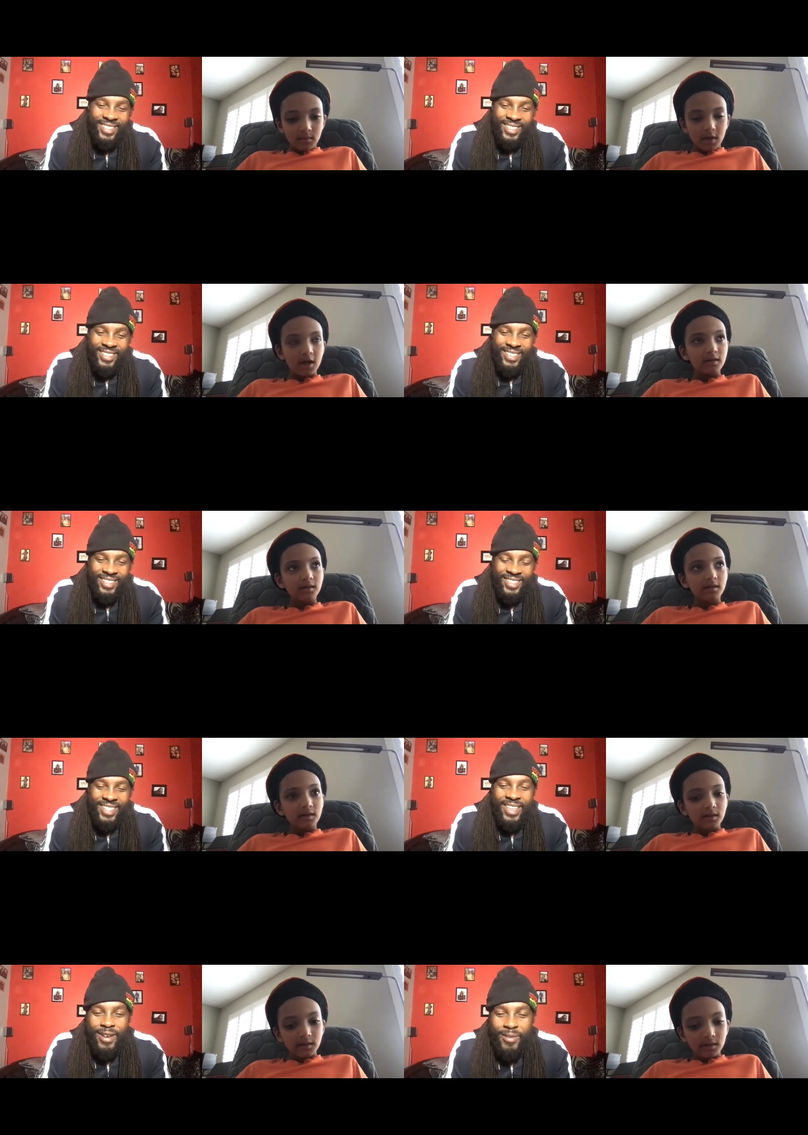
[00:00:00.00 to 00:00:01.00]
Speaker 1: Huh?
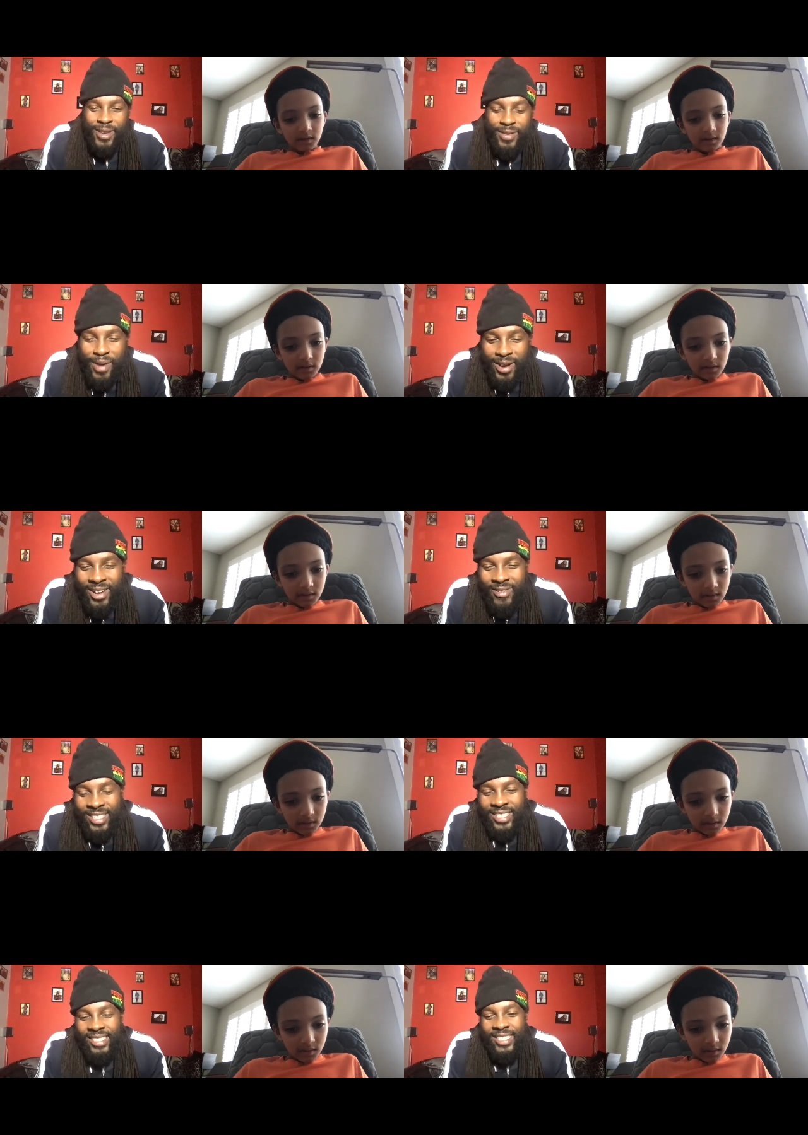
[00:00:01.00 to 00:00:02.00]
Were you born and
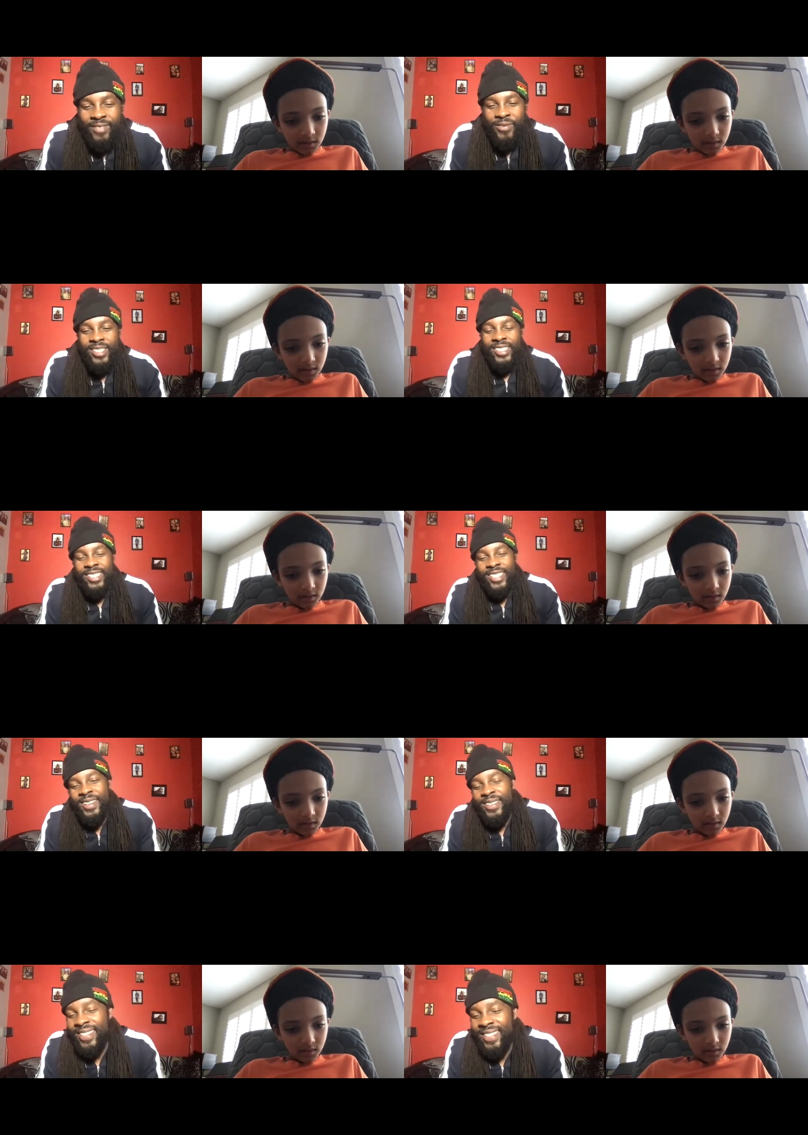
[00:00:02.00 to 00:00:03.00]
raised in San
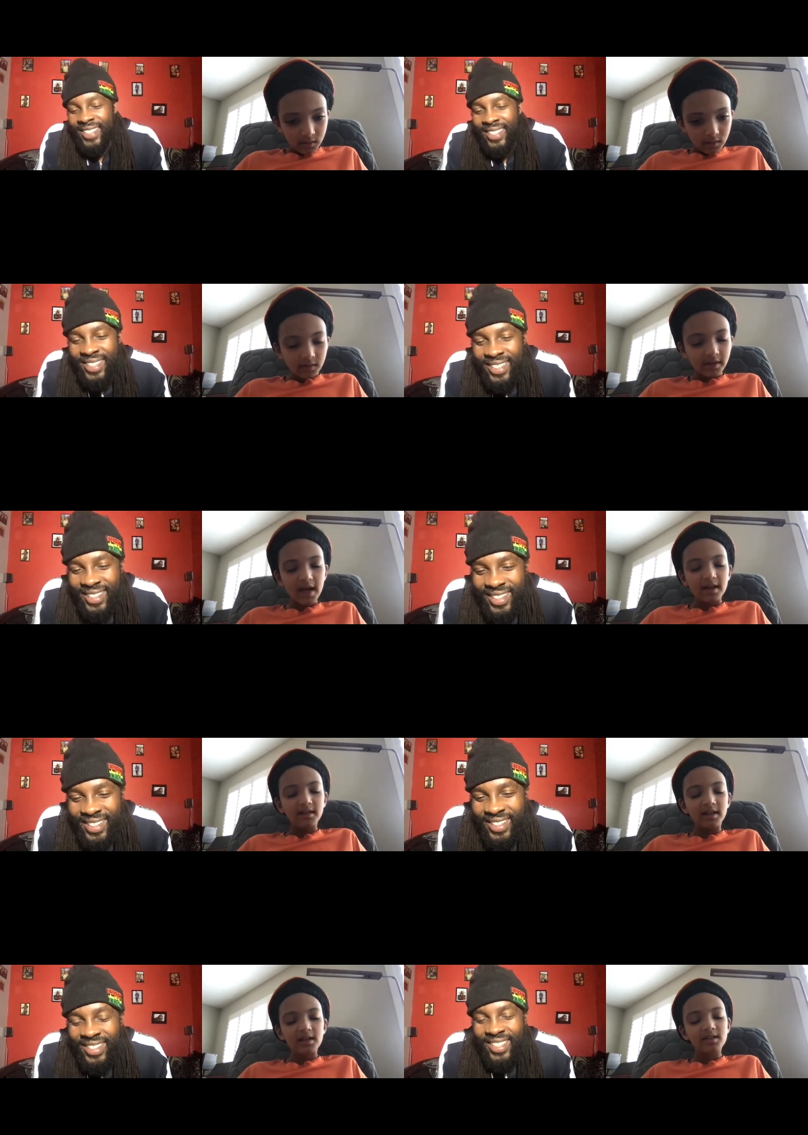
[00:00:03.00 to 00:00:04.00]
Francisco?
Speaker 2: Yeah,
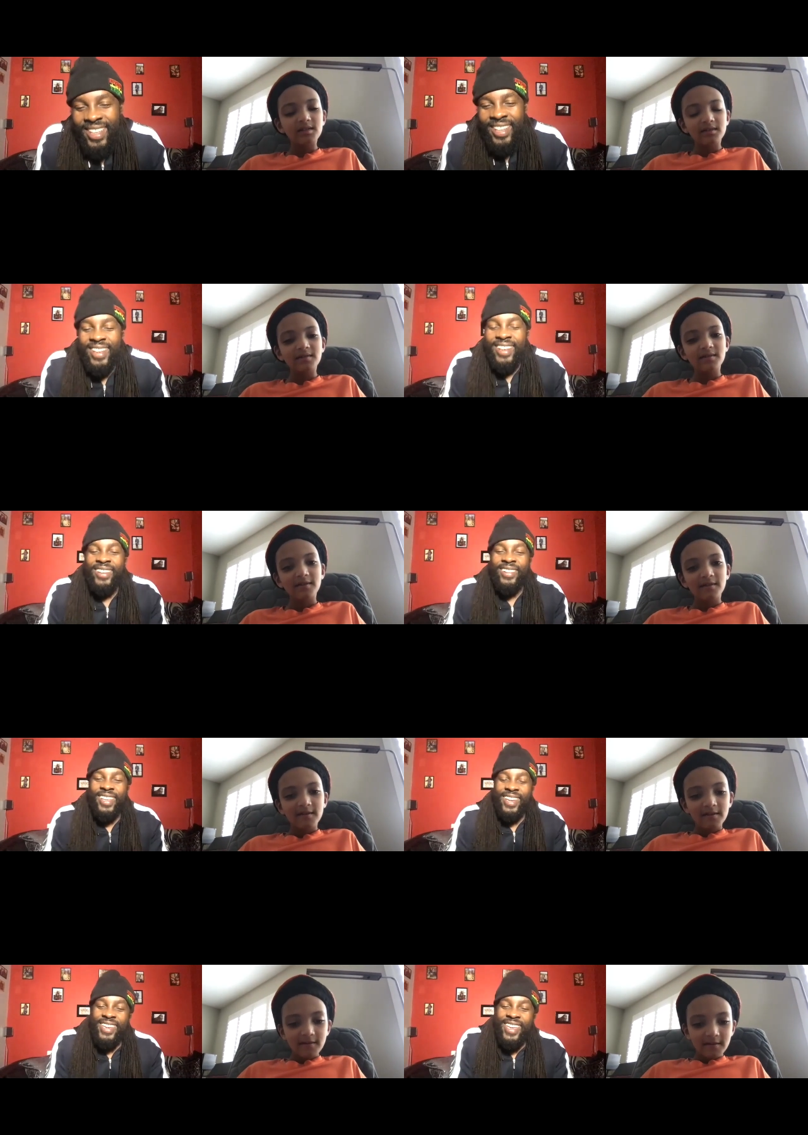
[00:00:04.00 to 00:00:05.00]
yes.
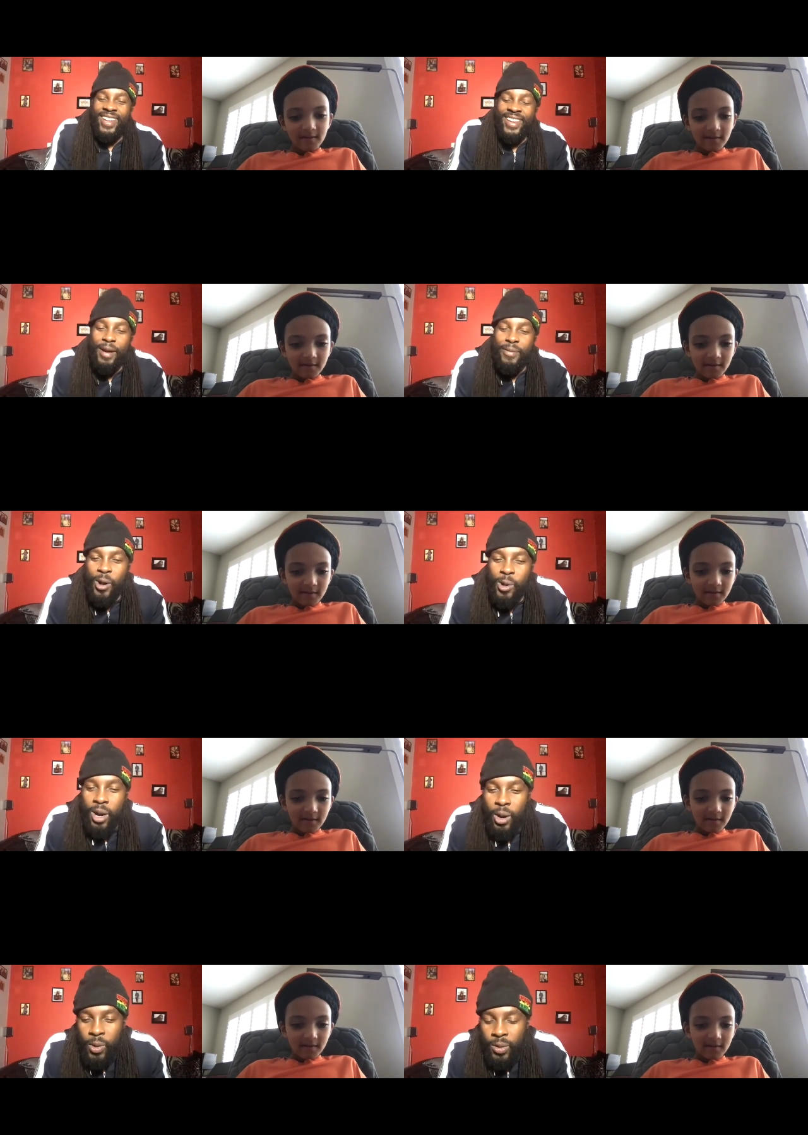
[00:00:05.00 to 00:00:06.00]
Speaker 1: Okay. And um, how,
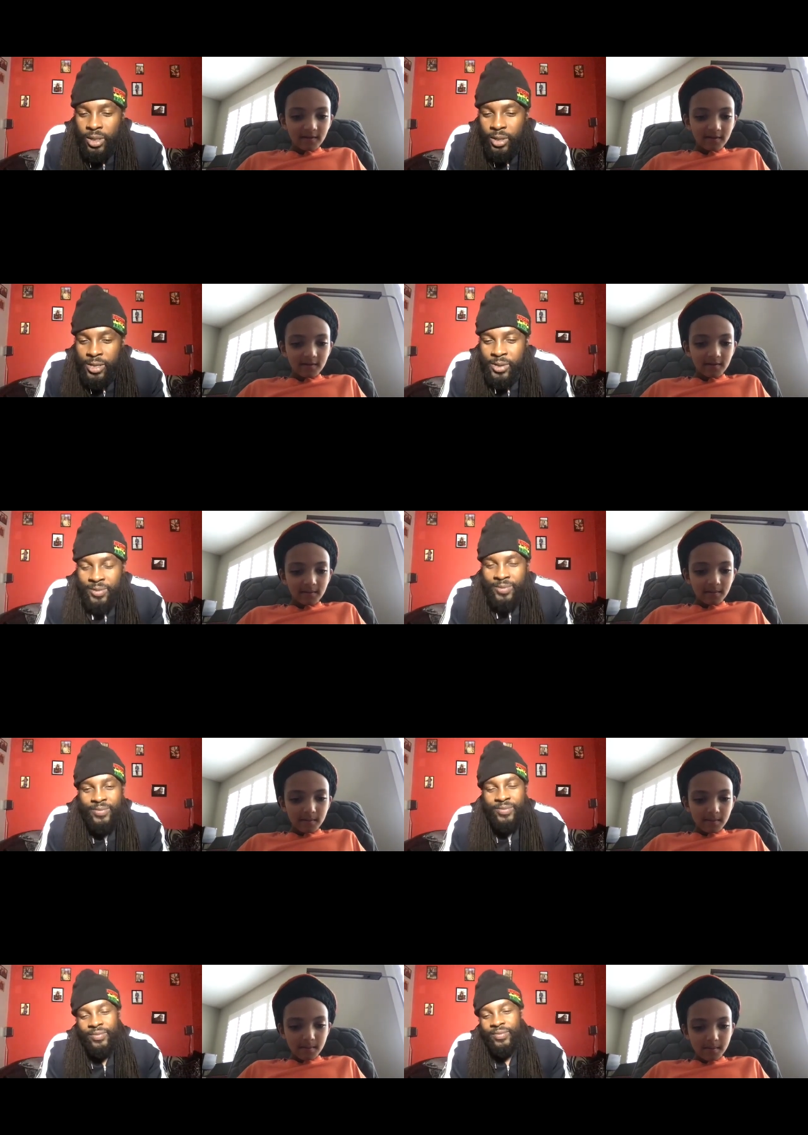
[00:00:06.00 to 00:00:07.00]
how old are you?
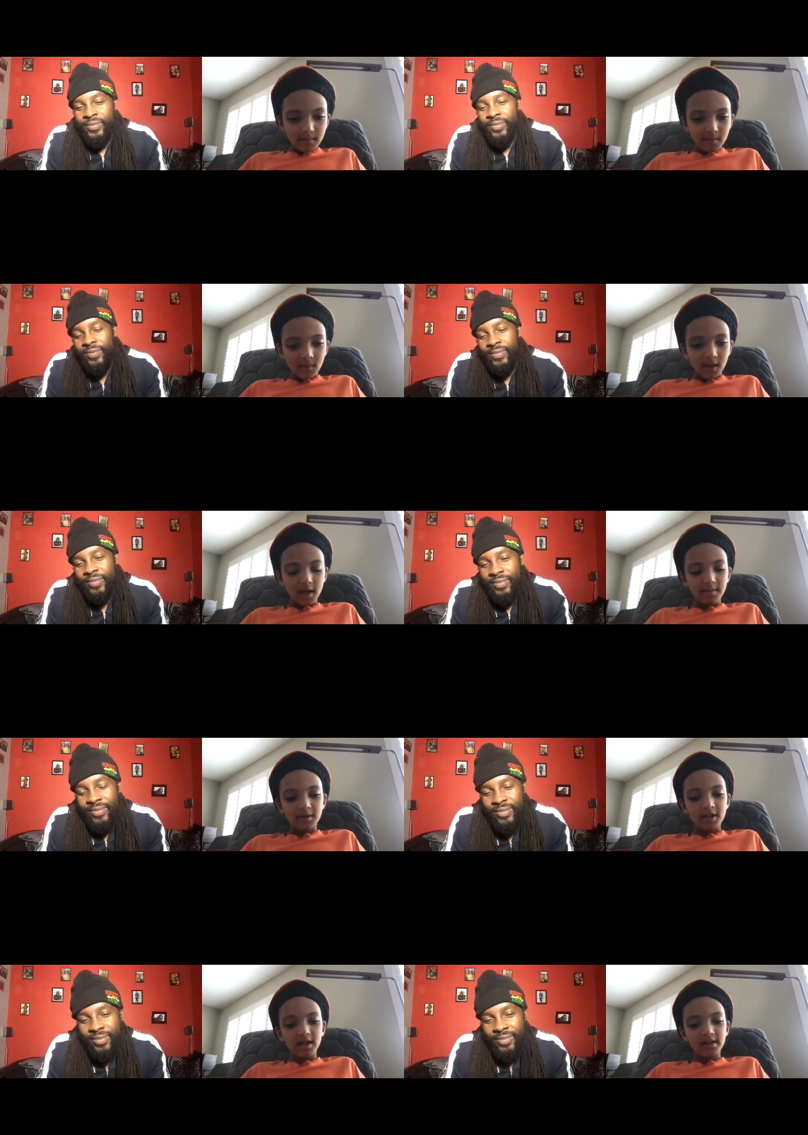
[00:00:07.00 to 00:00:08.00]
Speaker 2: I'm
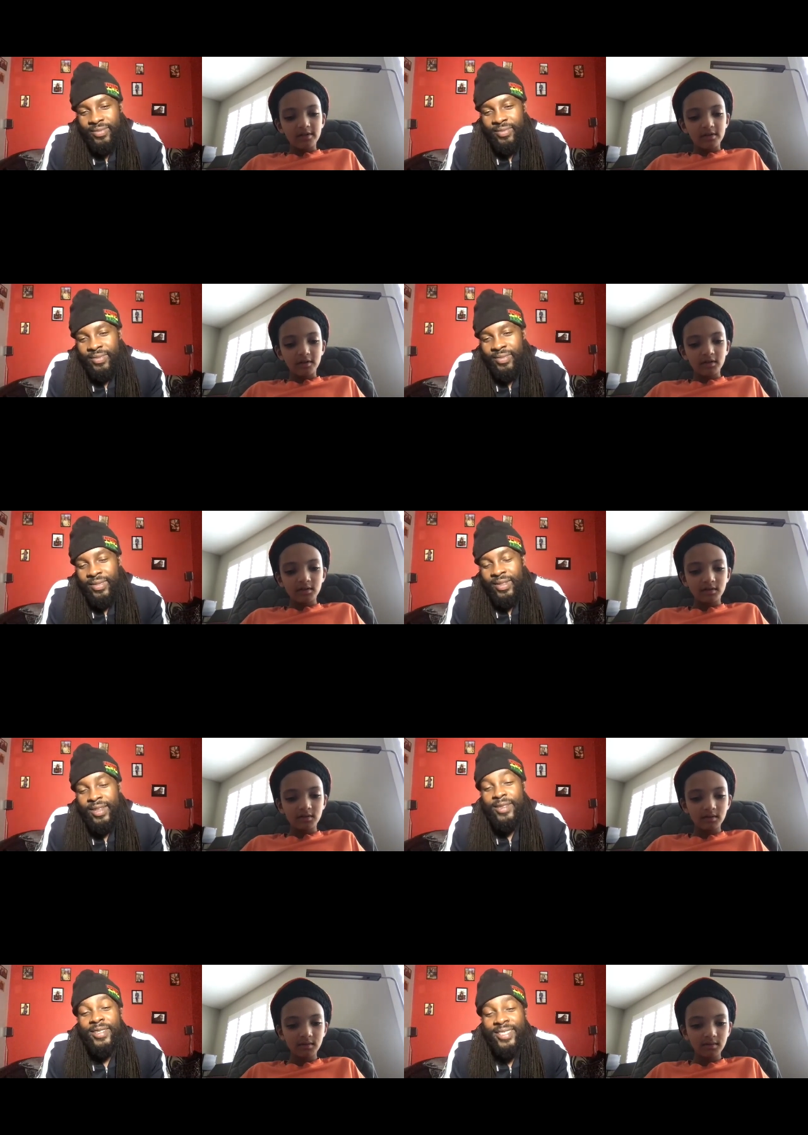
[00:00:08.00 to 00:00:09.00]
10 years old.
Speaker 1: You're